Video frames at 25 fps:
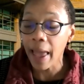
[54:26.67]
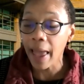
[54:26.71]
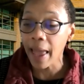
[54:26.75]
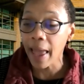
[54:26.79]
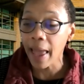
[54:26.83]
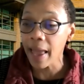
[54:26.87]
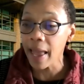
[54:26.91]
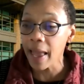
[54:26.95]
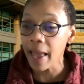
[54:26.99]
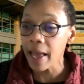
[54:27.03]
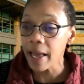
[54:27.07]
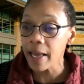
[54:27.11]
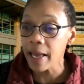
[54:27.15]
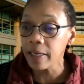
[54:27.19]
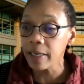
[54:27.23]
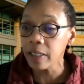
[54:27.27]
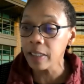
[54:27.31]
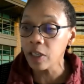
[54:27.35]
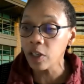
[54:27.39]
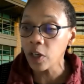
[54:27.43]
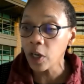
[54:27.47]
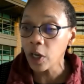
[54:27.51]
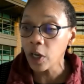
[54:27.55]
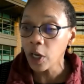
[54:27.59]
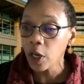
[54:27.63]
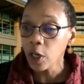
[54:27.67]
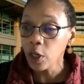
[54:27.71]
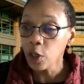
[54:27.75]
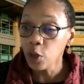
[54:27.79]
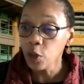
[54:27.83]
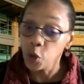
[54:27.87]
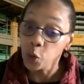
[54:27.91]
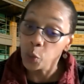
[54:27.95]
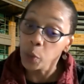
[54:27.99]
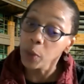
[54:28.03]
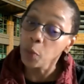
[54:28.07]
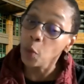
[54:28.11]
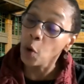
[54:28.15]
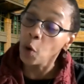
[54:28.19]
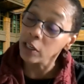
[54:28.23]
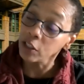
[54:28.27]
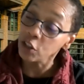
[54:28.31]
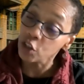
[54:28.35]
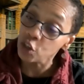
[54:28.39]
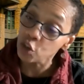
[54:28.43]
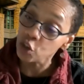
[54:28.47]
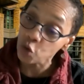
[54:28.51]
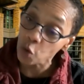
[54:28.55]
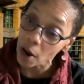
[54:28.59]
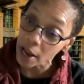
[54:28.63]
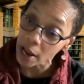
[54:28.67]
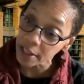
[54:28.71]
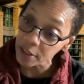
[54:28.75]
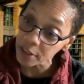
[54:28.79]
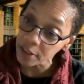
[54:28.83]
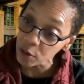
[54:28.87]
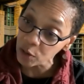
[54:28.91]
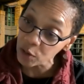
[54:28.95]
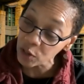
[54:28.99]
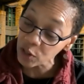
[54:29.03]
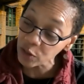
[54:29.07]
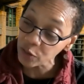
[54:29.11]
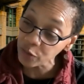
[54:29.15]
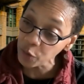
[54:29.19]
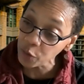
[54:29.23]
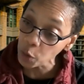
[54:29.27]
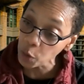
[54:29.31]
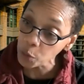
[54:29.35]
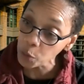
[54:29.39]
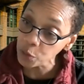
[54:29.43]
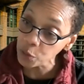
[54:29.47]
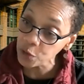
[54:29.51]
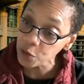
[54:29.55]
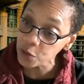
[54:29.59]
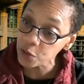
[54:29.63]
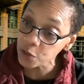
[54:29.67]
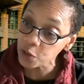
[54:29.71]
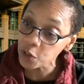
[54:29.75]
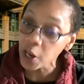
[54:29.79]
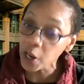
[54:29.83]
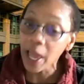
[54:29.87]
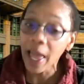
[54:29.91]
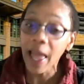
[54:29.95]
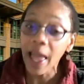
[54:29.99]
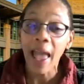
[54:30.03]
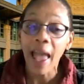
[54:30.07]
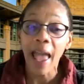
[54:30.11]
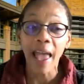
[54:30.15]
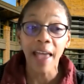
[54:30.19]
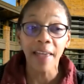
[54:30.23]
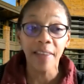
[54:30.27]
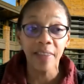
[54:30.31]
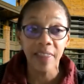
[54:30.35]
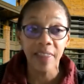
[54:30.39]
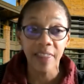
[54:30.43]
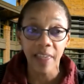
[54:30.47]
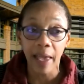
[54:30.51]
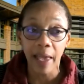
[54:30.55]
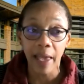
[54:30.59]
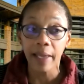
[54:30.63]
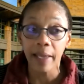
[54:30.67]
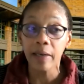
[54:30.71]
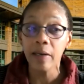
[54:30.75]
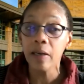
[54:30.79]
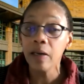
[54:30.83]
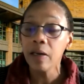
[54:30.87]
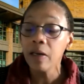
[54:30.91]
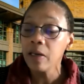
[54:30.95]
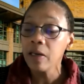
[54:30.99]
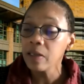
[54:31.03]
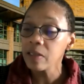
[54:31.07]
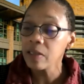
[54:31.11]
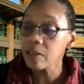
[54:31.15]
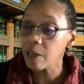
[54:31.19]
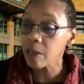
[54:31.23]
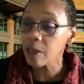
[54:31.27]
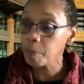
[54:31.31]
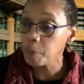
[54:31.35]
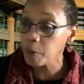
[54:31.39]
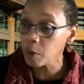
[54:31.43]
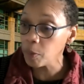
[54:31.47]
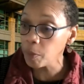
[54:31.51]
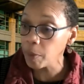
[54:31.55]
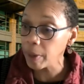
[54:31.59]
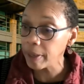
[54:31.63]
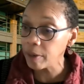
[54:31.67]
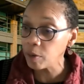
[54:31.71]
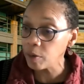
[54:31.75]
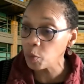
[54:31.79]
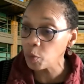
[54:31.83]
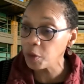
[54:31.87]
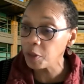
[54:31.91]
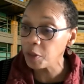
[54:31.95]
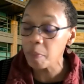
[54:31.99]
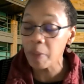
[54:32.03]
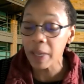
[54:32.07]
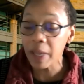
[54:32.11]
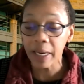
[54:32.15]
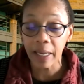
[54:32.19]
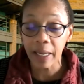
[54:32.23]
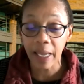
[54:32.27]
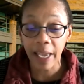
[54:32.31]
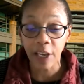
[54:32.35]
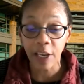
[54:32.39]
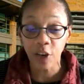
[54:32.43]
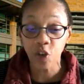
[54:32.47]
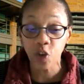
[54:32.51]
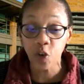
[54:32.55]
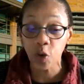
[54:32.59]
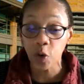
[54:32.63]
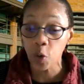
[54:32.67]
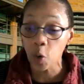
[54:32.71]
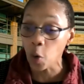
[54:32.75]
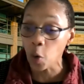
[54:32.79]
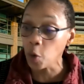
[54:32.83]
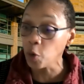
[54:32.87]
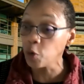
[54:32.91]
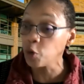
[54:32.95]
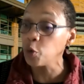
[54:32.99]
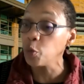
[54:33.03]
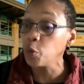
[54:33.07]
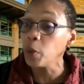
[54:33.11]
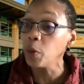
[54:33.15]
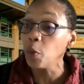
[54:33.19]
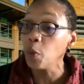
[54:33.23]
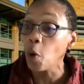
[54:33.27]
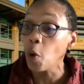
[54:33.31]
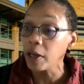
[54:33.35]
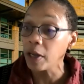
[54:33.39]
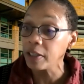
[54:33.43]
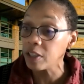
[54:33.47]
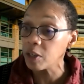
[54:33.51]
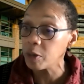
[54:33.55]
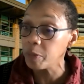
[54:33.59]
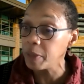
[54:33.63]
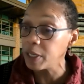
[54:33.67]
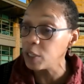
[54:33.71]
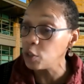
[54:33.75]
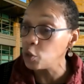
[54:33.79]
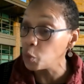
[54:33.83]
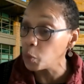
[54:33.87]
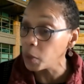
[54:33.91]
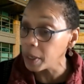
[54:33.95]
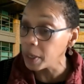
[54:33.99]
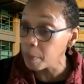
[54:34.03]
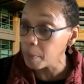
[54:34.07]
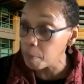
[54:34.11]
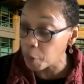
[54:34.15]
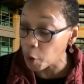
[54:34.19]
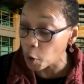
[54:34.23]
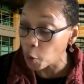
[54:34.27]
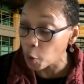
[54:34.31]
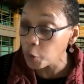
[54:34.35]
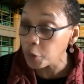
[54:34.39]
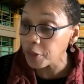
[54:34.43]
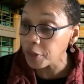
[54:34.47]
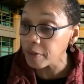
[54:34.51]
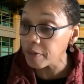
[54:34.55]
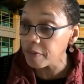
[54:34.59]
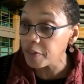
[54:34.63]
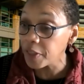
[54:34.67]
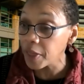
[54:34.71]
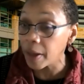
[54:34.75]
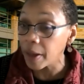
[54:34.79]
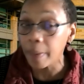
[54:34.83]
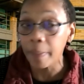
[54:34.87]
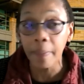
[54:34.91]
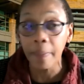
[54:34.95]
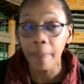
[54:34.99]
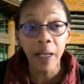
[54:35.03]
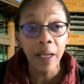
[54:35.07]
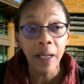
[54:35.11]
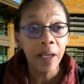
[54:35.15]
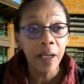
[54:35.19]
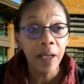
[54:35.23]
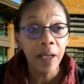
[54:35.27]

and do we want to try those first and then supplement with medication, or do we want to be doing both of them,